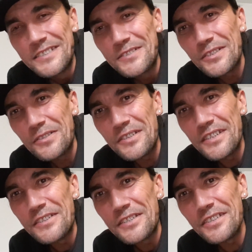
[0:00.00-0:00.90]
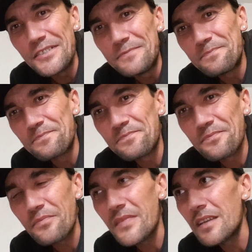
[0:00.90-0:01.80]
So yeah,
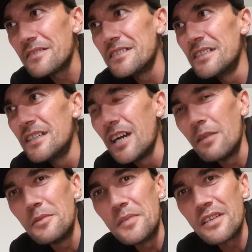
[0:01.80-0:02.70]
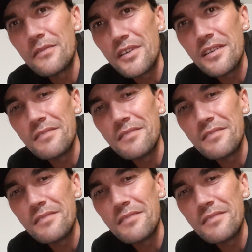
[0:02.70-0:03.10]
I'm a bit of a